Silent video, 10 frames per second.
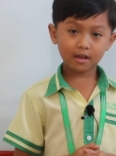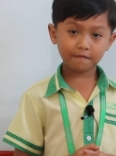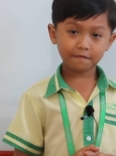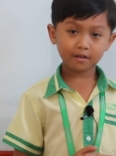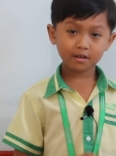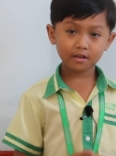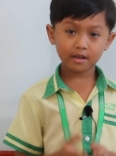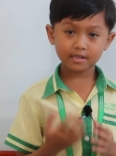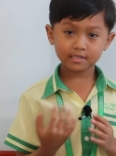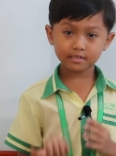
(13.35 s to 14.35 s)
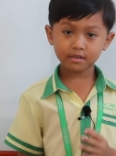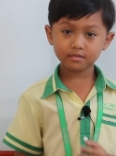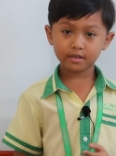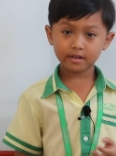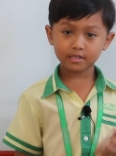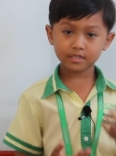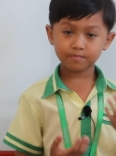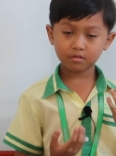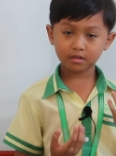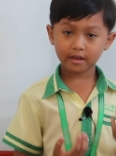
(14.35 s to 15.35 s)
effort and skill that is
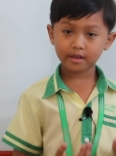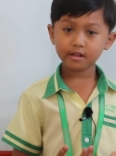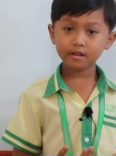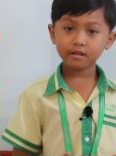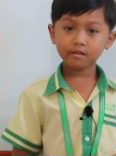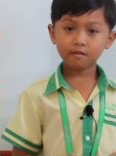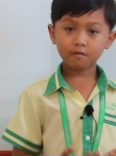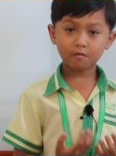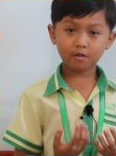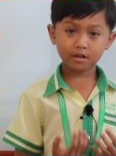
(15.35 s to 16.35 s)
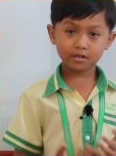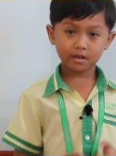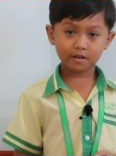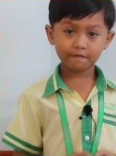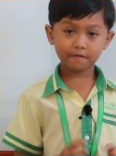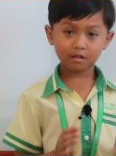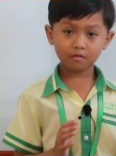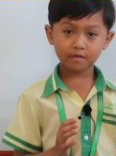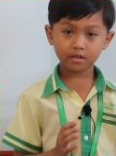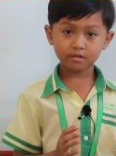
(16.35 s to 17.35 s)
played or done
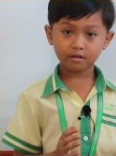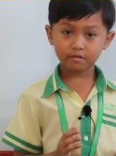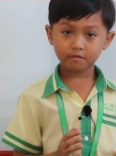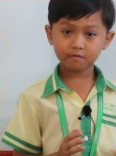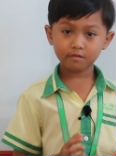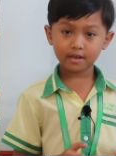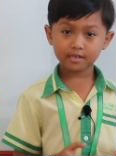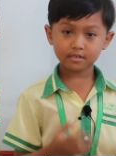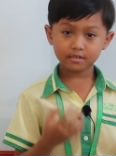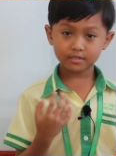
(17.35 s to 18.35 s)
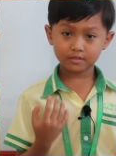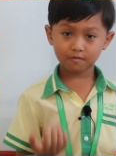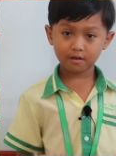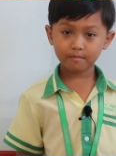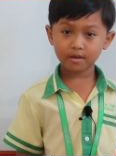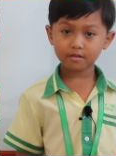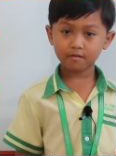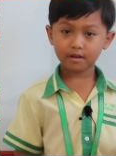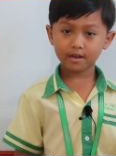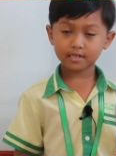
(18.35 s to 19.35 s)
following the rule as enjoyment
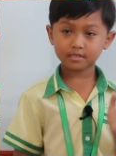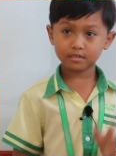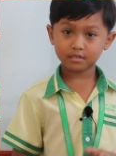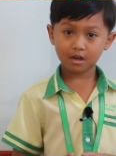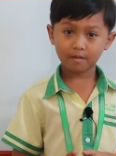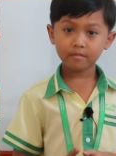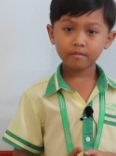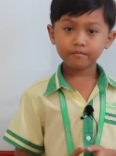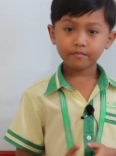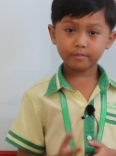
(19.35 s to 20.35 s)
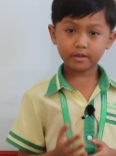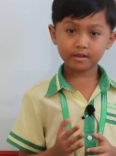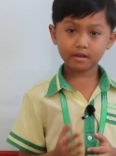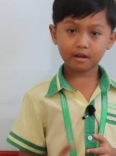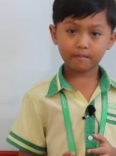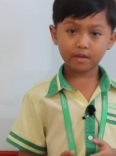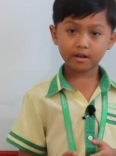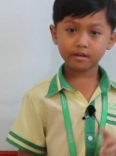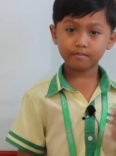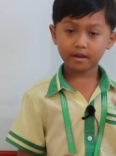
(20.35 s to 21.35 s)
or as a job. There are
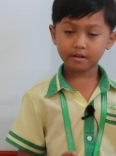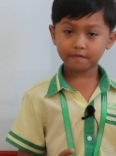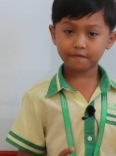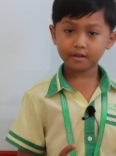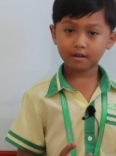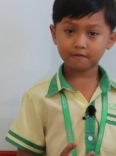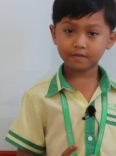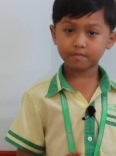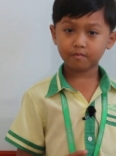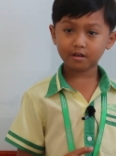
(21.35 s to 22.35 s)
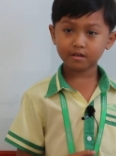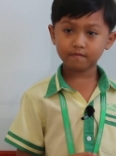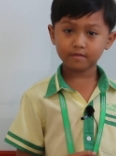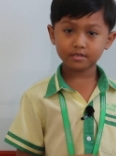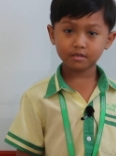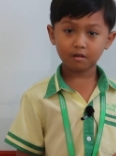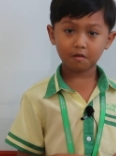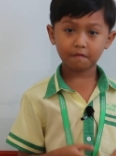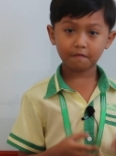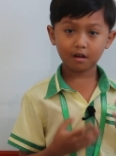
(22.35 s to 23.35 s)
many benefits of sport which
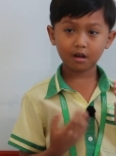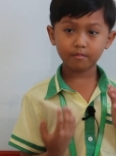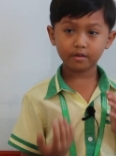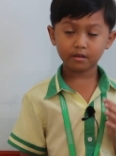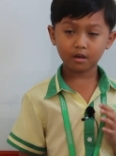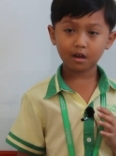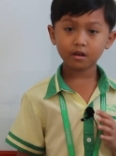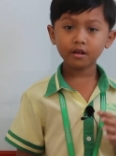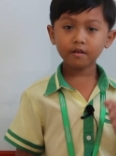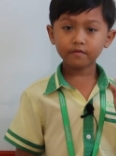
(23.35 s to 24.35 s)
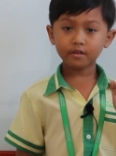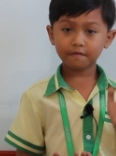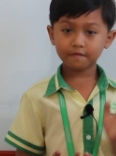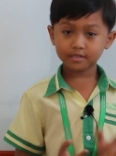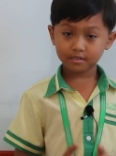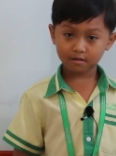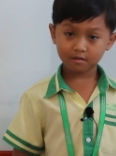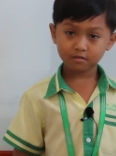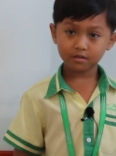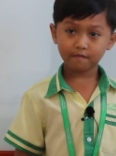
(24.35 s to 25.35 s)
go far beyond the
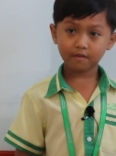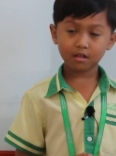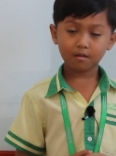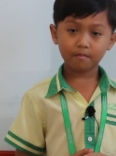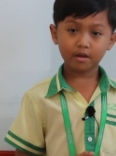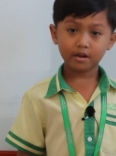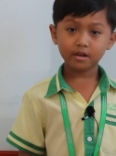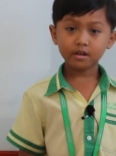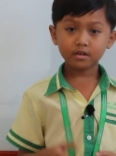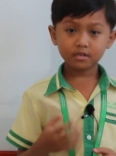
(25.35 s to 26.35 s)
physical development.